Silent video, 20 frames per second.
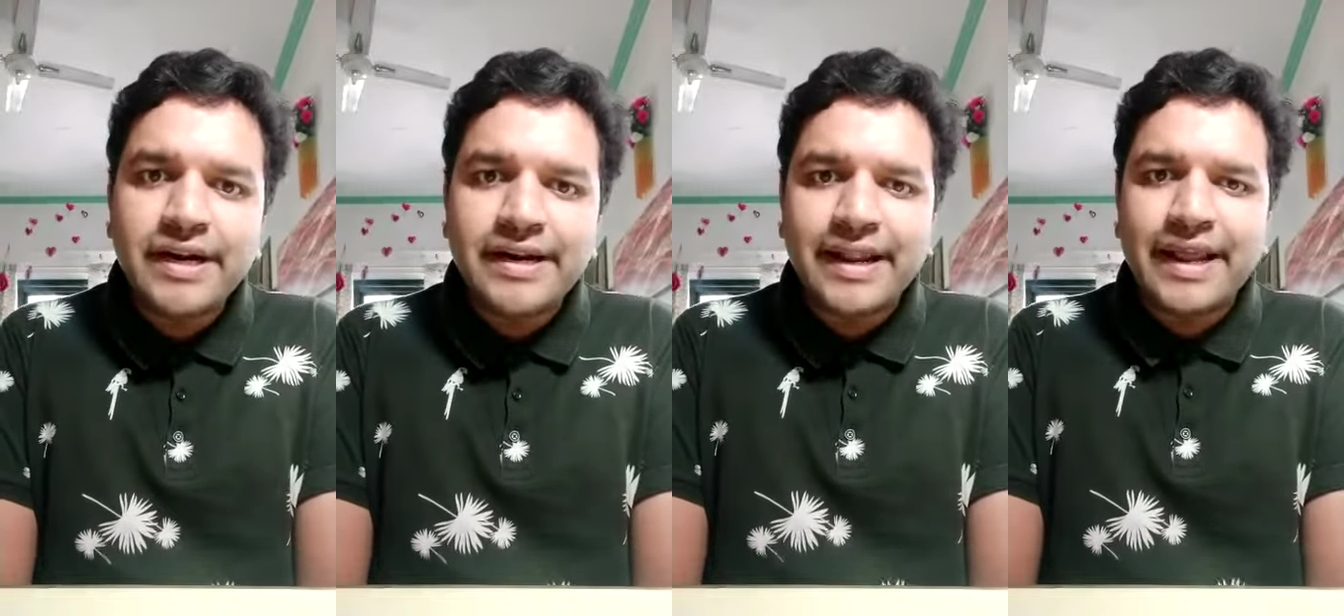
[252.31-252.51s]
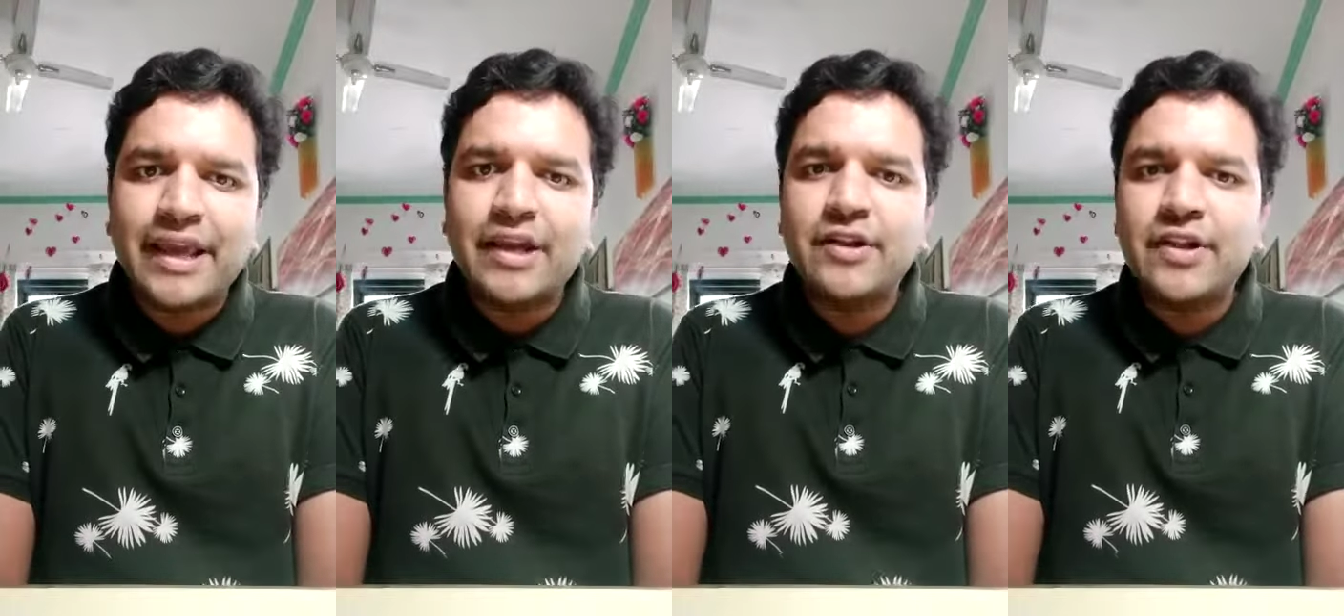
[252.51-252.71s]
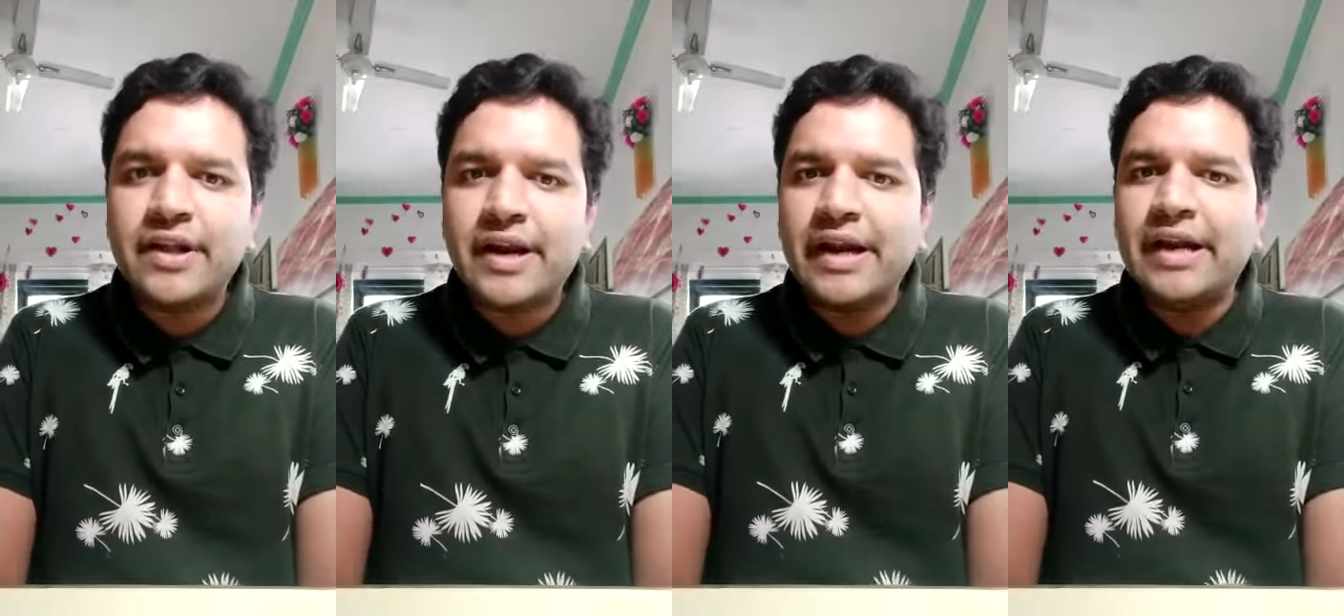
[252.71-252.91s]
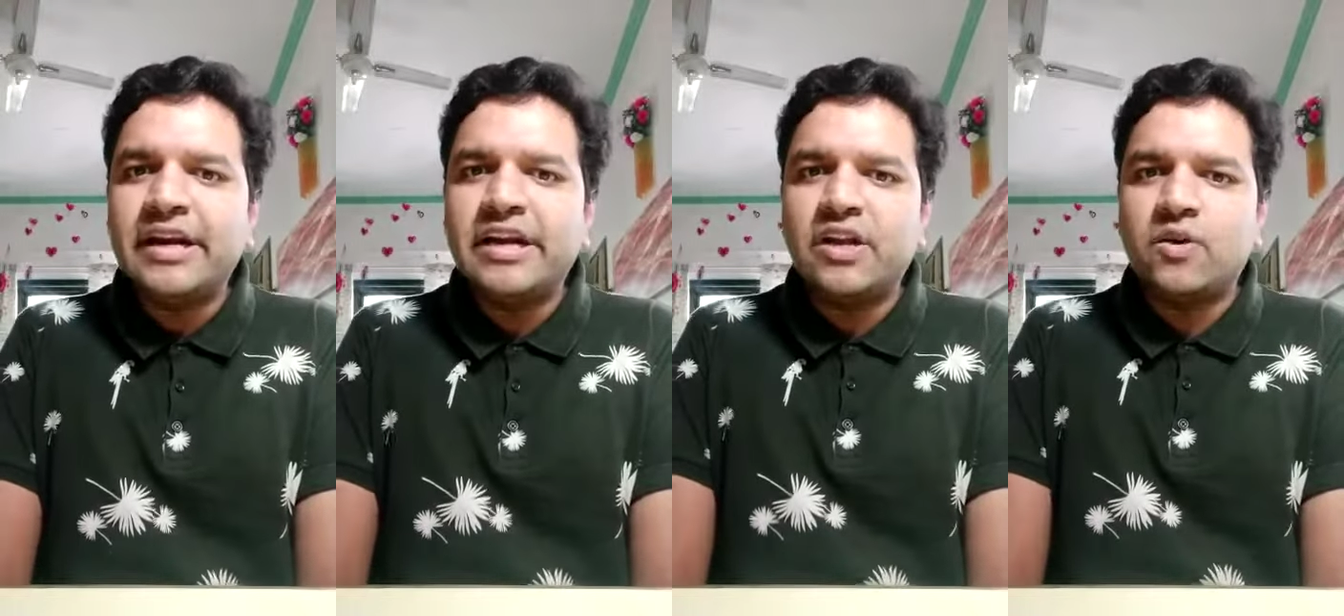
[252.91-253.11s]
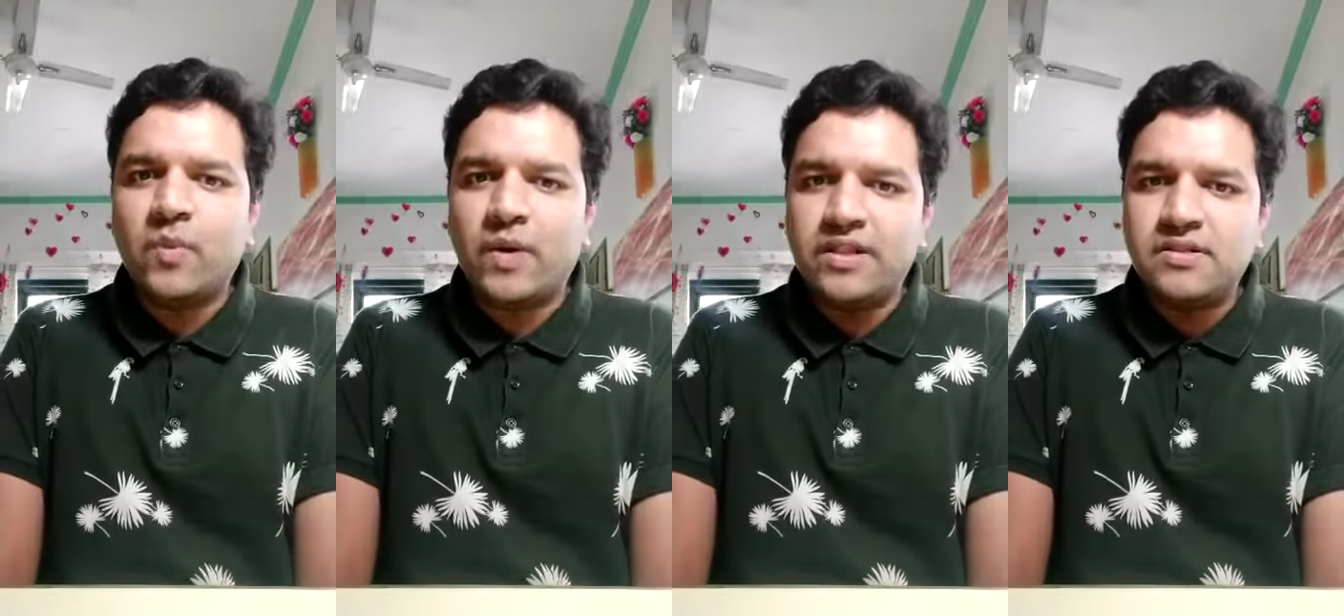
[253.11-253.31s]
at regular
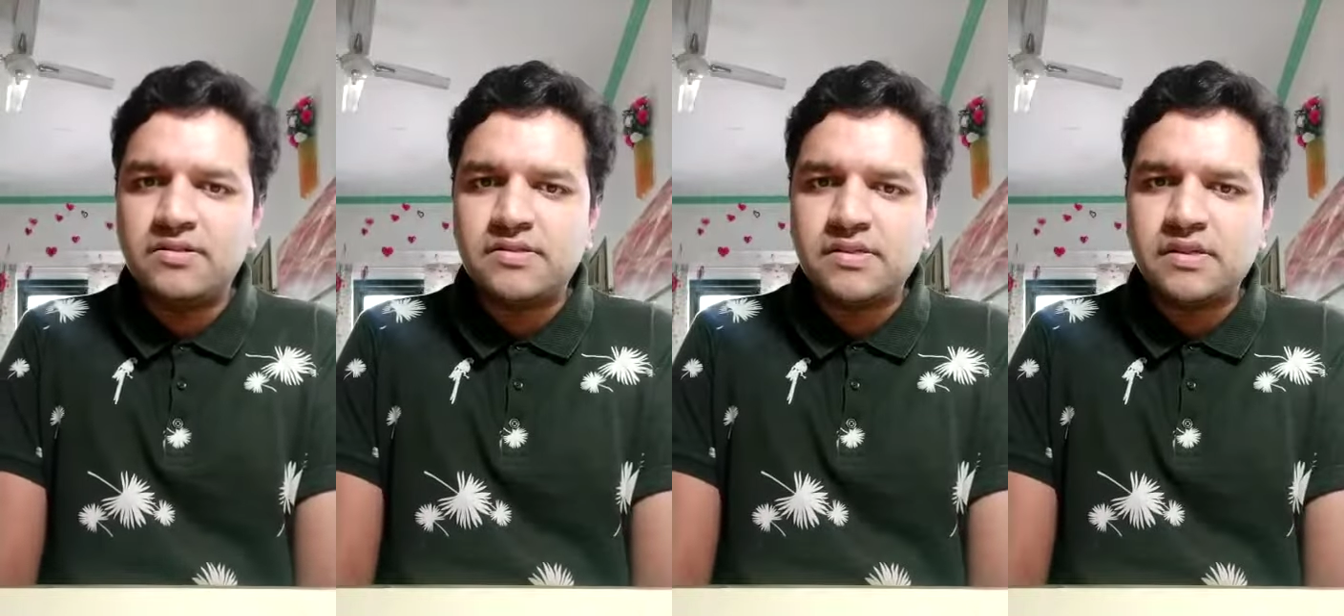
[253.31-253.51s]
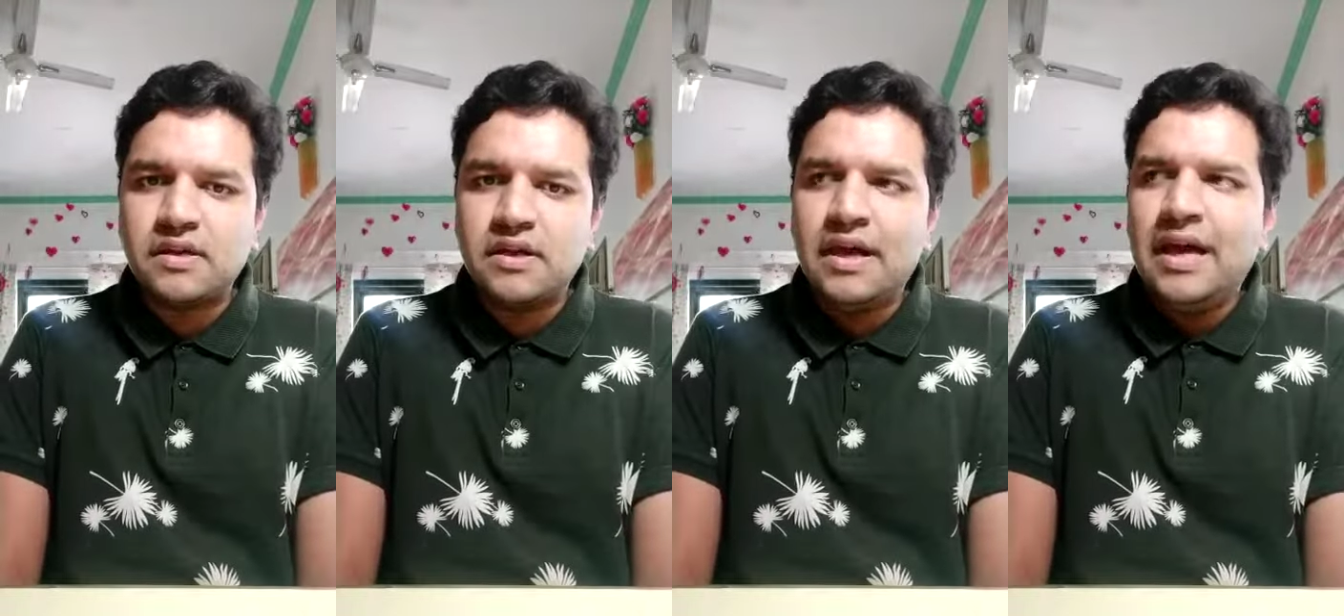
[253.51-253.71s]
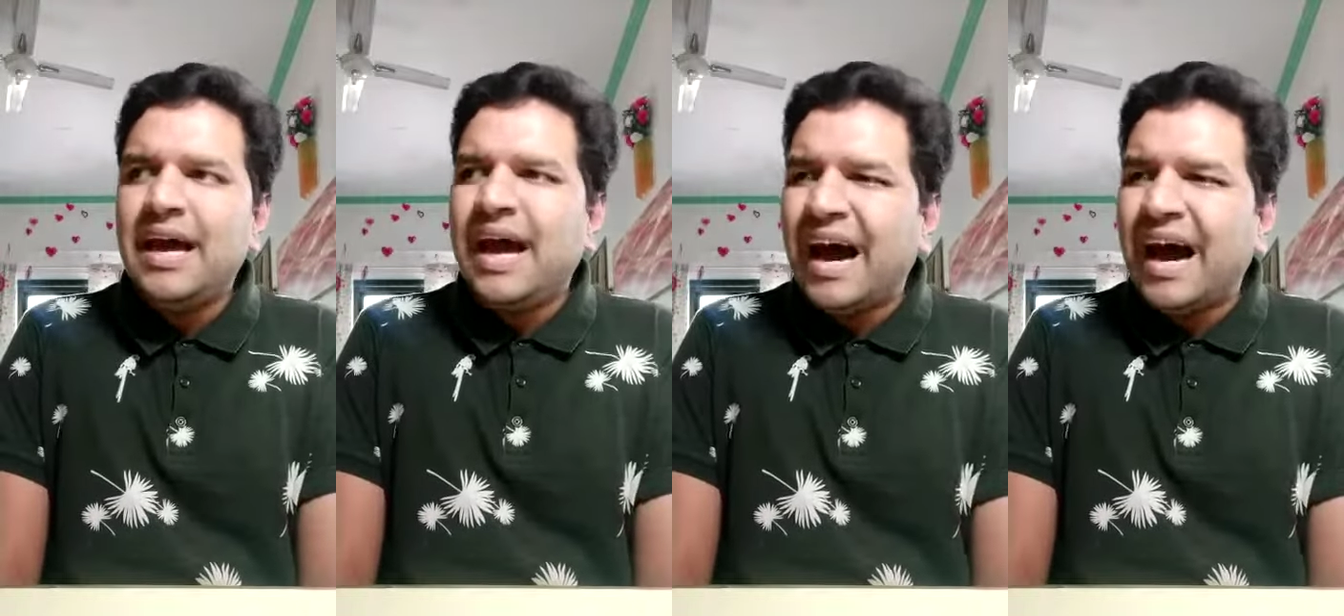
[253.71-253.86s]
intervals.